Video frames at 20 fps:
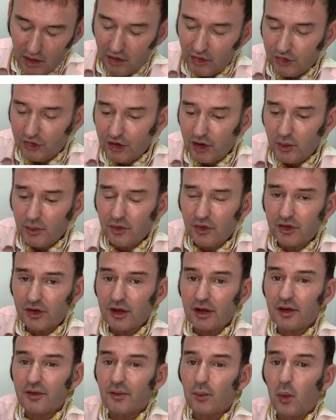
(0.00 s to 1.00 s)
students
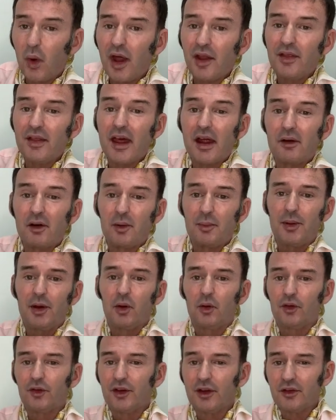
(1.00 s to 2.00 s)
that have won their
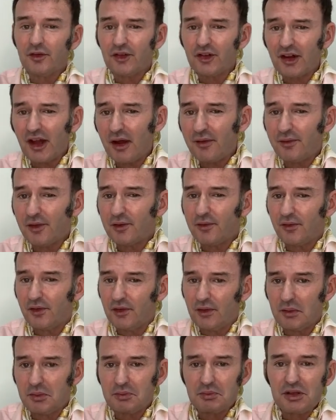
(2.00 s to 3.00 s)
appeals, that have suffered
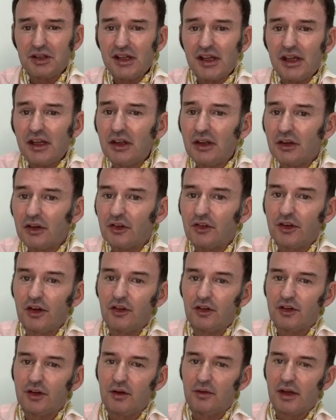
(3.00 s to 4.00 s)
for years
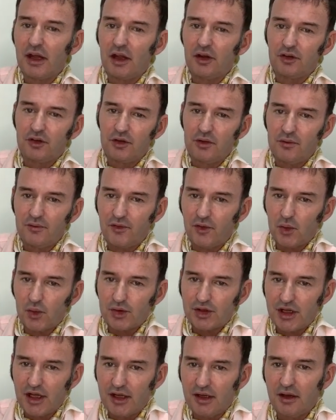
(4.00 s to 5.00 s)
since
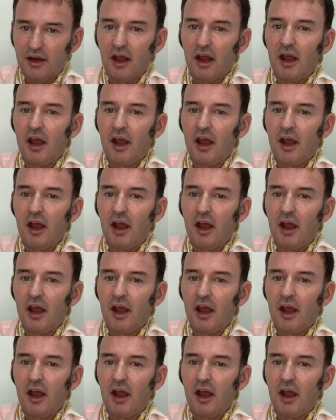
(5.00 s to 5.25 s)
2014